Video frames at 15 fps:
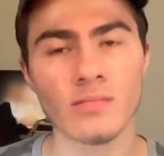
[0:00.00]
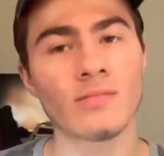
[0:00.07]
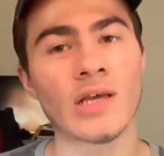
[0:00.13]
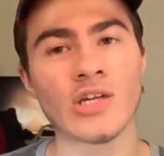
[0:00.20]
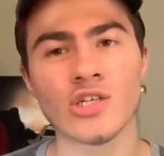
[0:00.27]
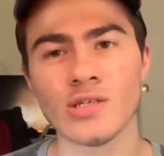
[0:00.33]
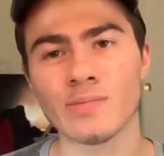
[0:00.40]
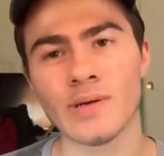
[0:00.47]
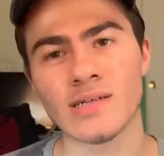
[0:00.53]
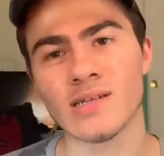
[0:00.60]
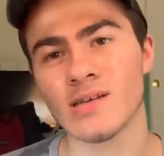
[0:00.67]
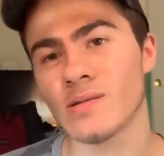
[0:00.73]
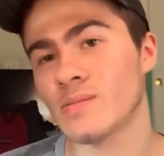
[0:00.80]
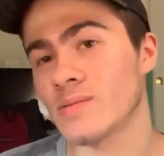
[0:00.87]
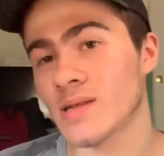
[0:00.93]
they just
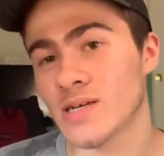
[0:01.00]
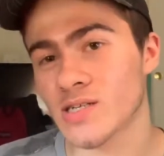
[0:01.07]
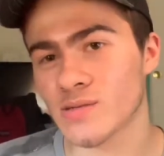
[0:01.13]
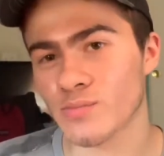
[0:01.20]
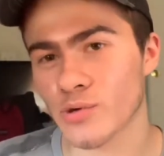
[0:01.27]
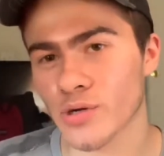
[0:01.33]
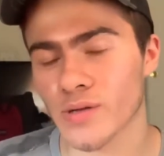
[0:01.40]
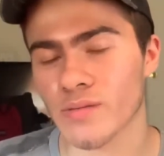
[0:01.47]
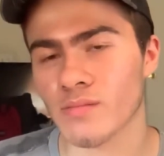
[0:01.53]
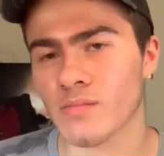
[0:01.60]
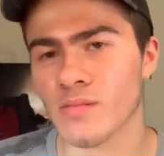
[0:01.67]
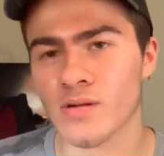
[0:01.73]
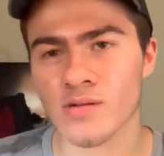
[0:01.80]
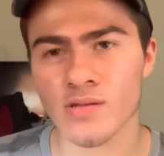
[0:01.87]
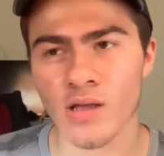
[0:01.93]
basically play sport.
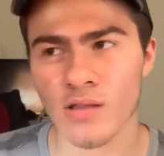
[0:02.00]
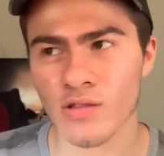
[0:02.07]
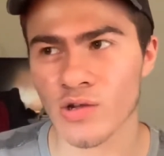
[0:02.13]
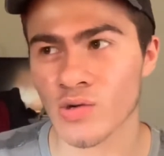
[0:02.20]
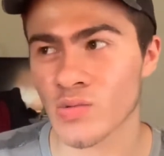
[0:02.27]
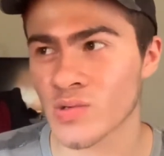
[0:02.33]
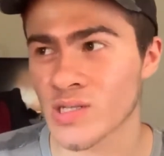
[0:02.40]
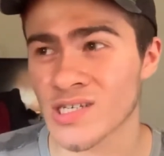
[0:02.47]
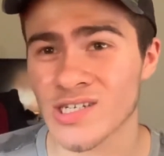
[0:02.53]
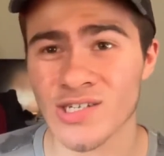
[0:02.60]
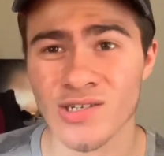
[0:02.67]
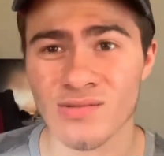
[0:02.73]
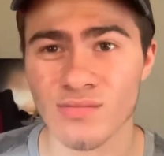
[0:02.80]
There's nothing really